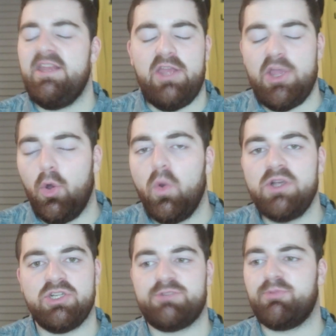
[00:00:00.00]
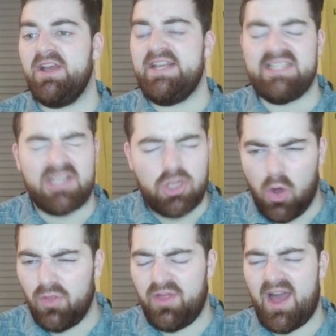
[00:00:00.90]
always looks bright. He's
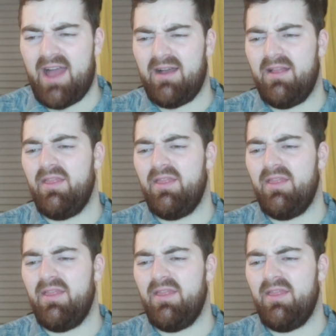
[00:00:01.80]
got that